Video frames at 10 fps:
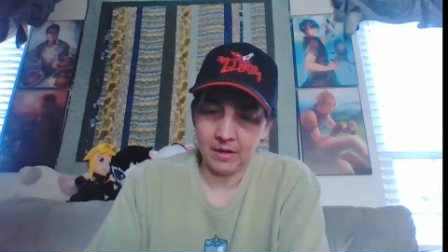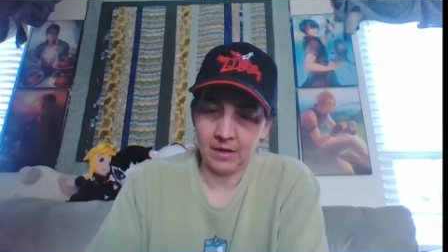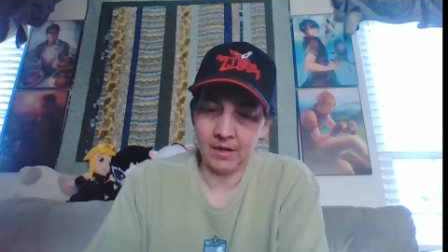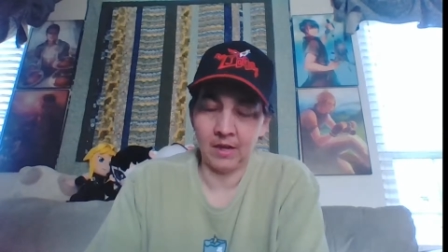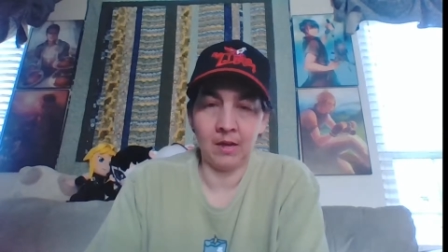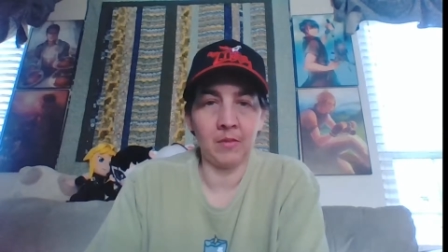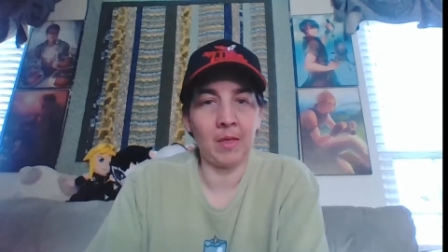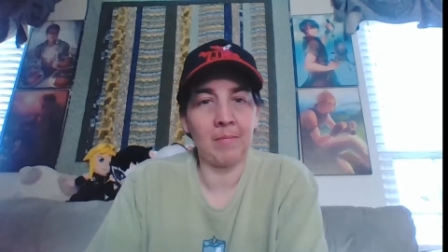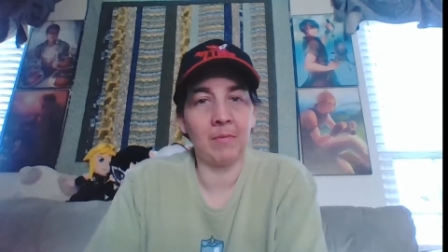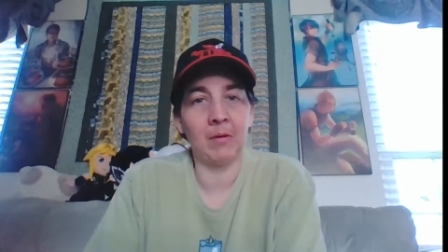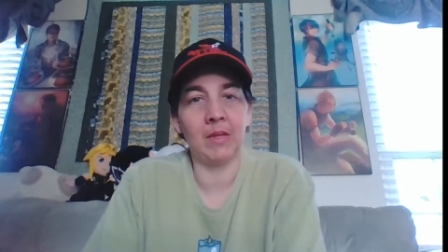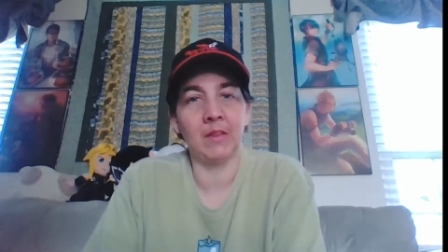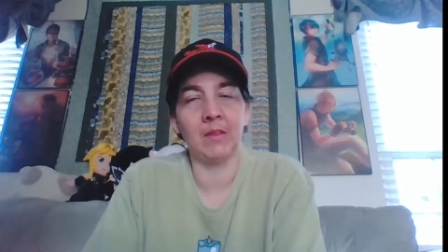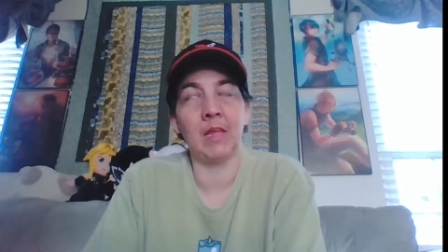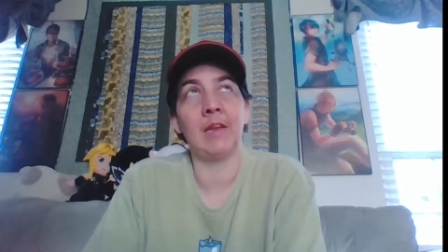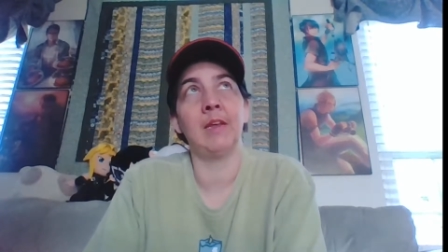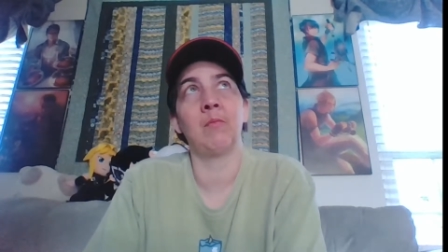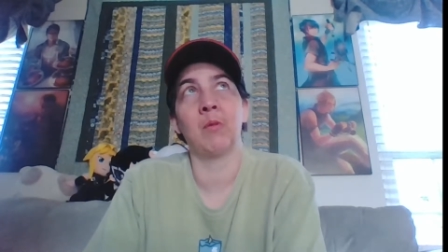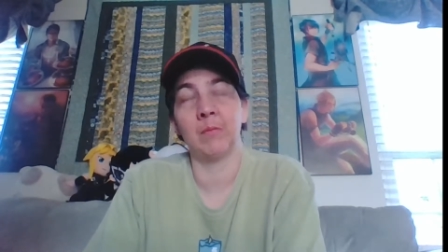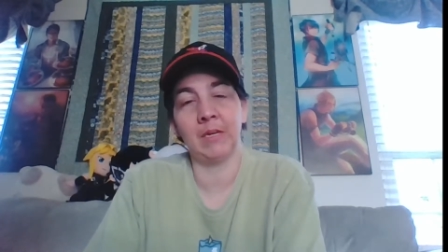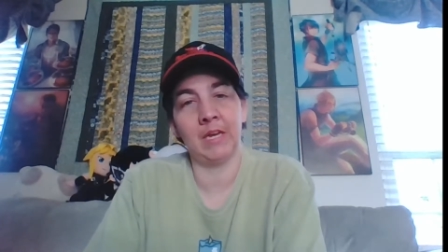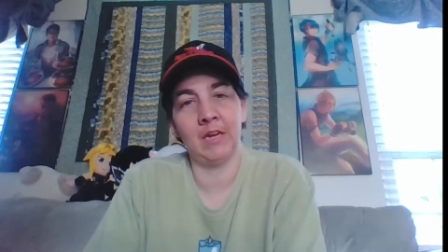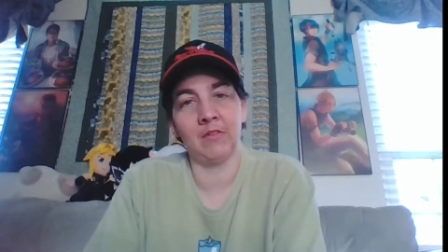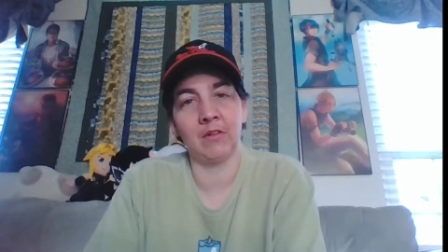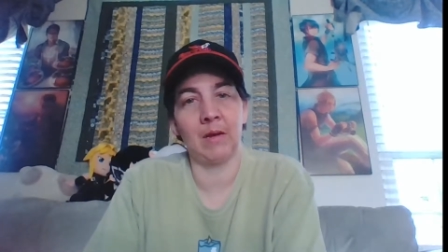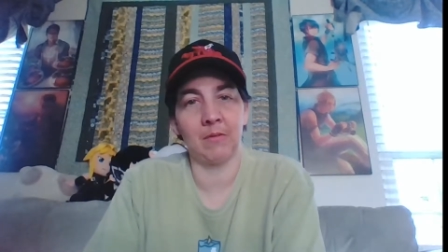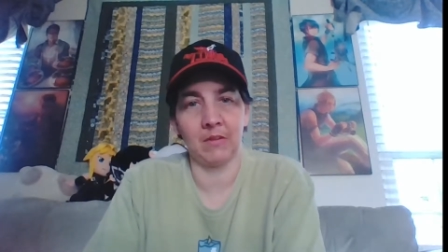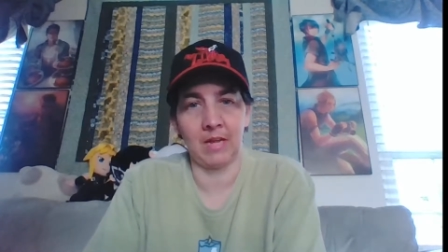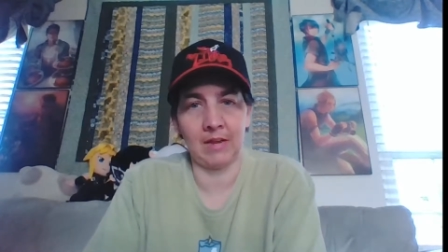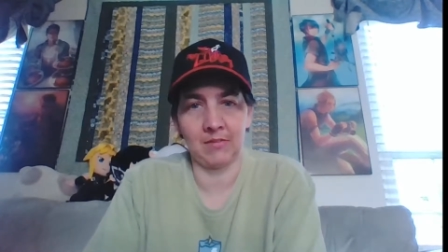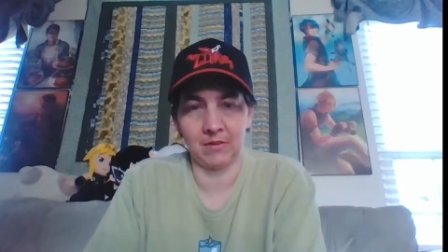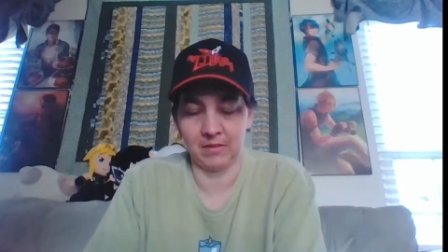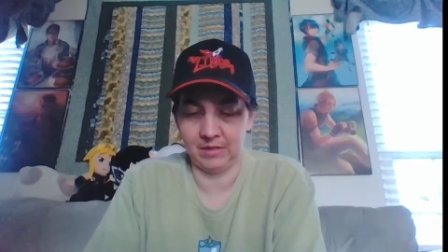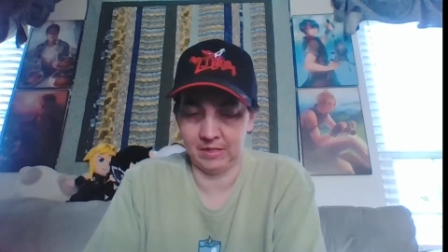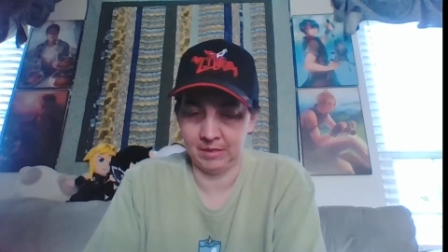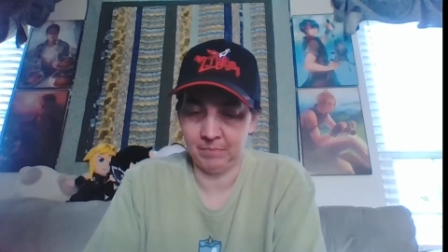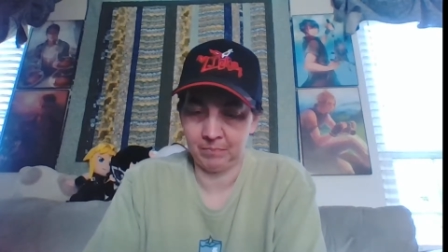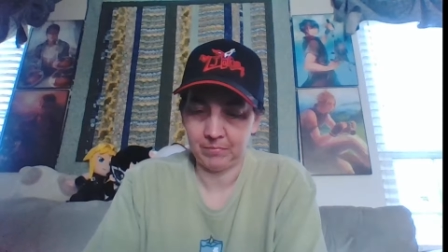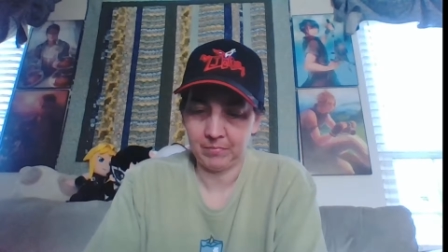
They did One Wing Angel. That was the last song they did.